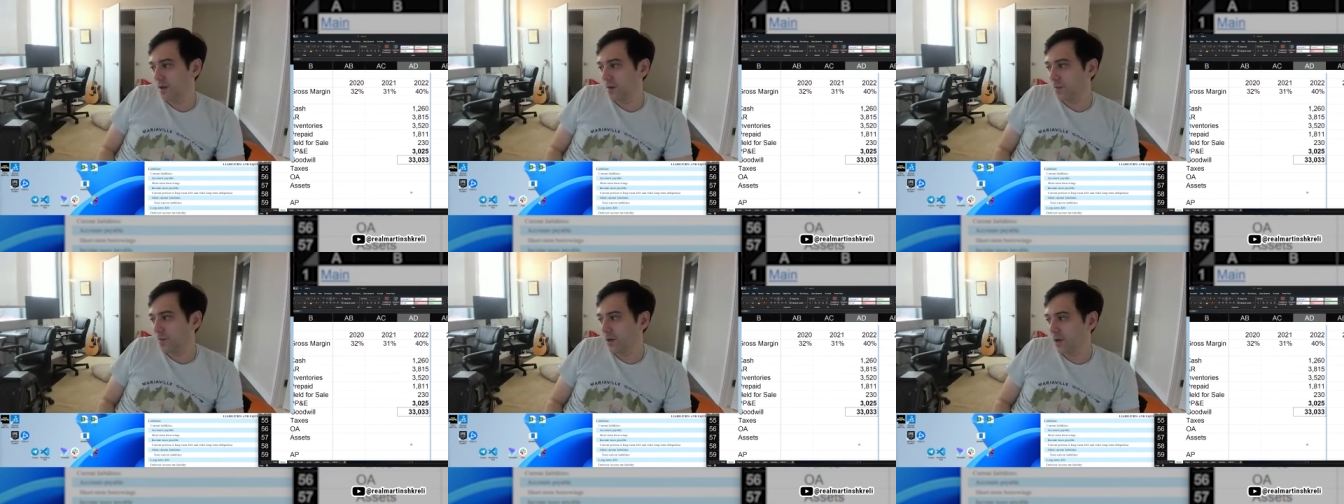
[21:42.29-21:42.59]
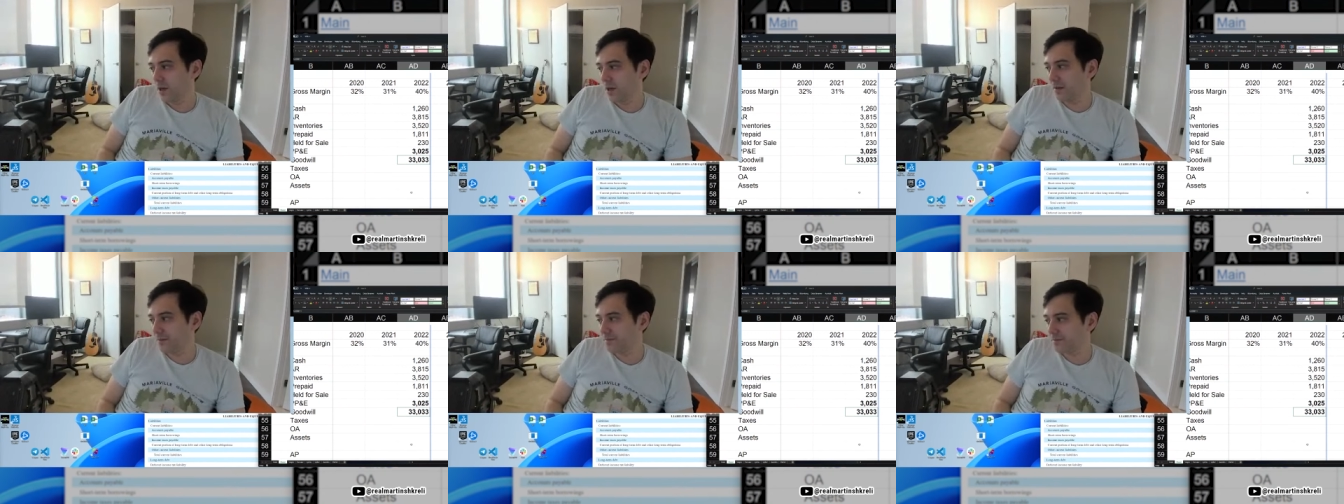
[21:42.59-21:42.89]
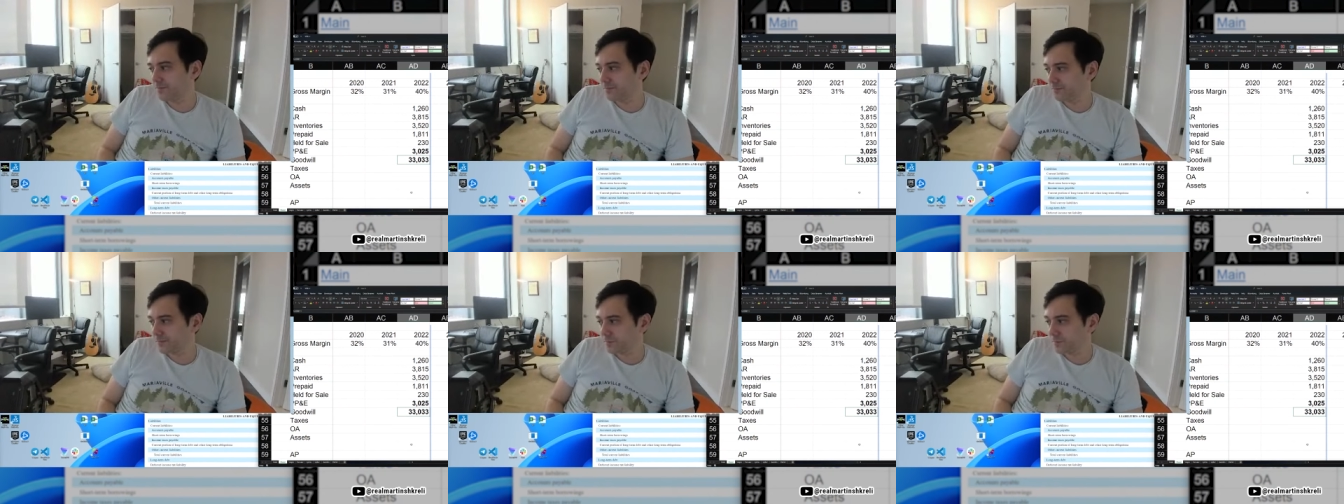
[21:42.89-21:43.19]

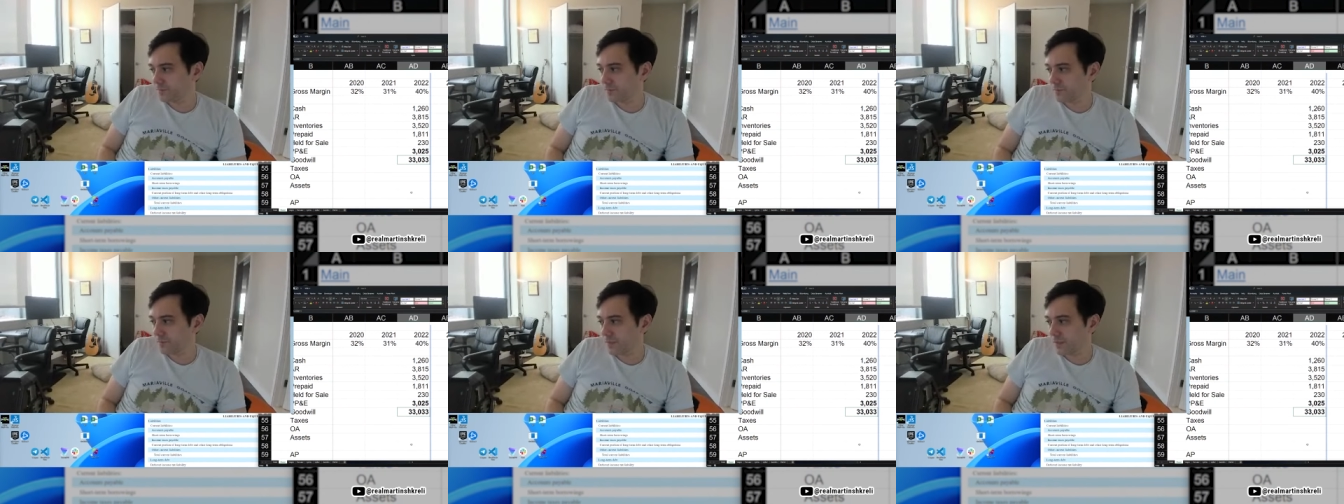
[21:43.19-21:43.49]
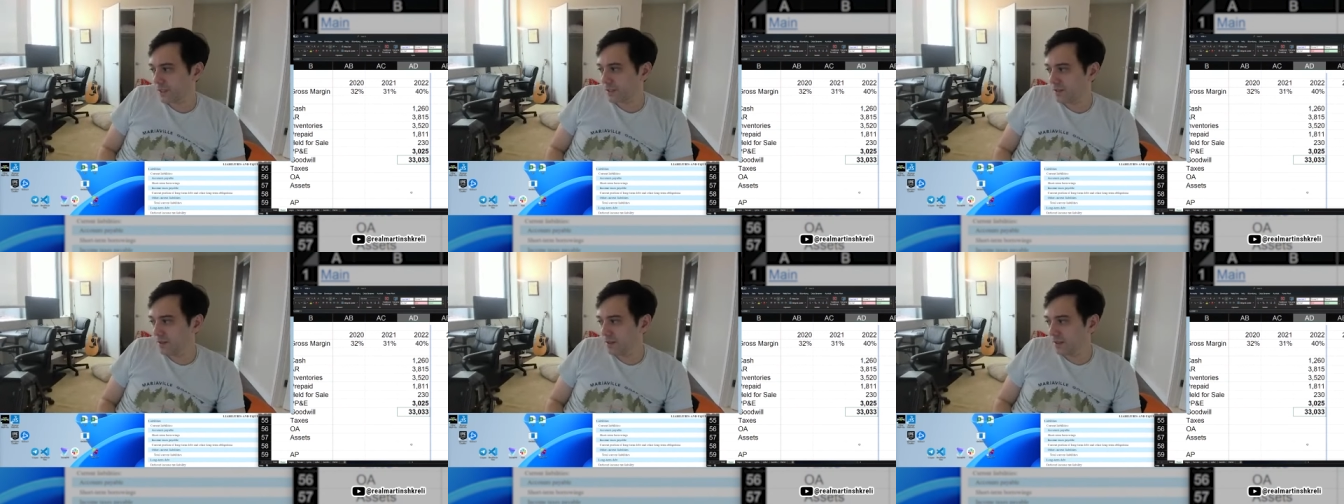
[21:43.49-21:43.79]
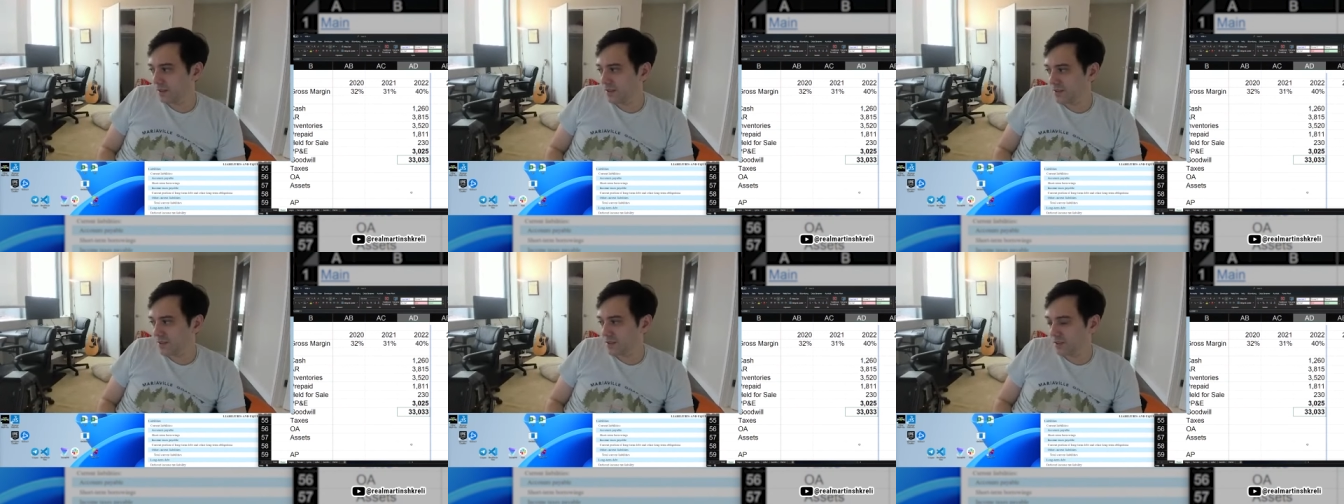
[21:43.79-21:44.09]
But
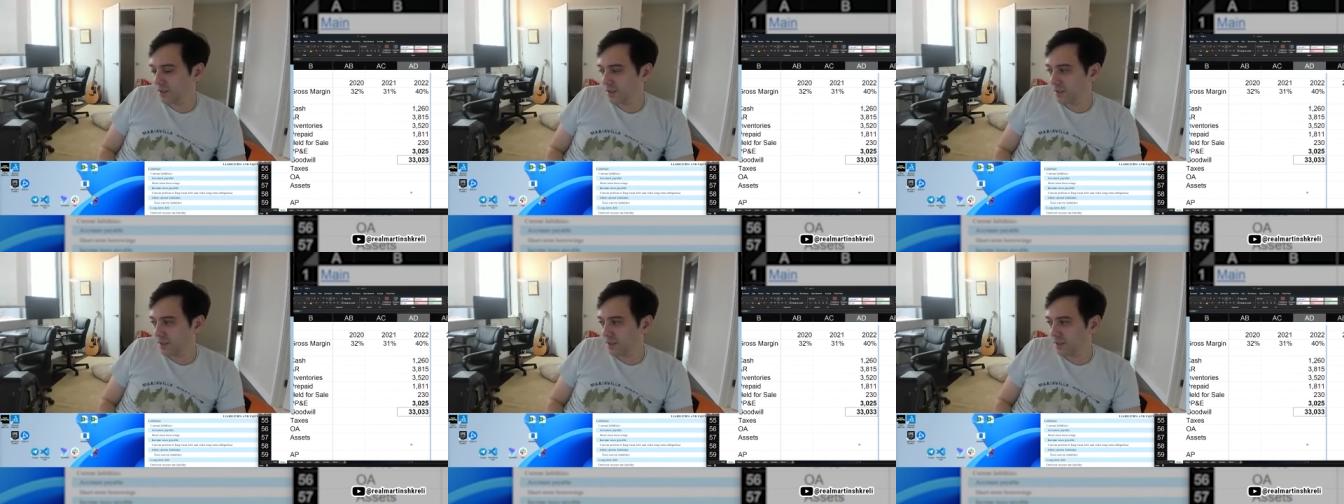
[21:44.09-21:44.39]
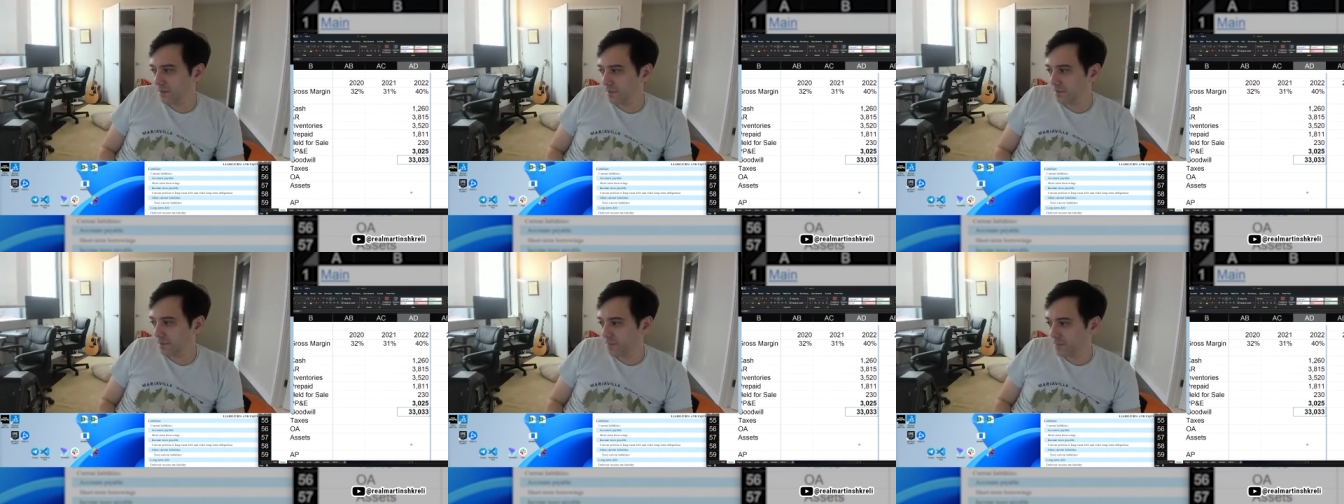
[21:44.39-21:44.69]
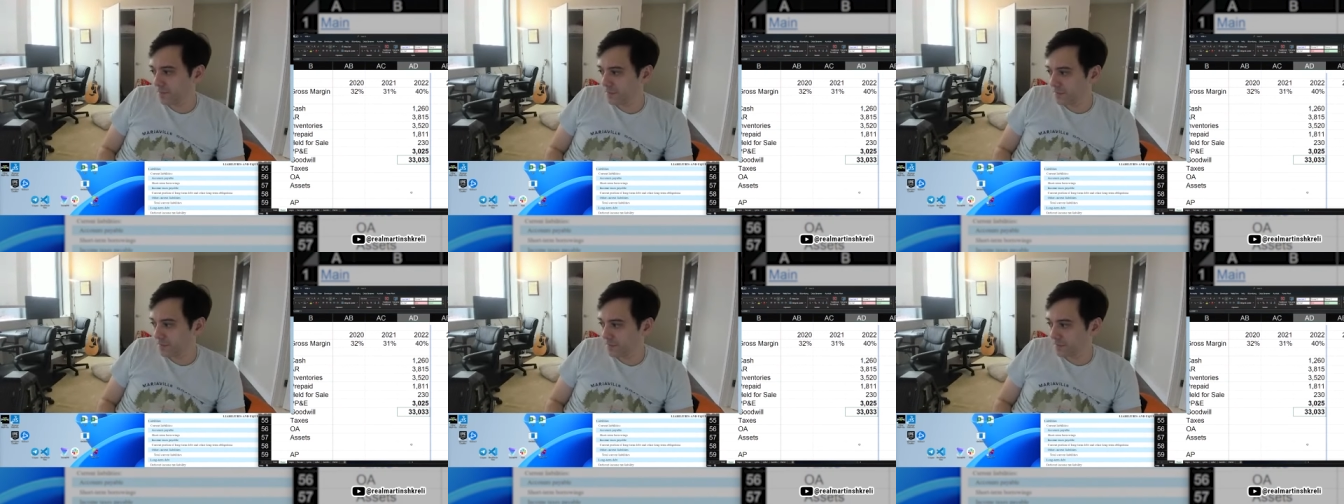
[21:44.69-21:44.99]
it's um,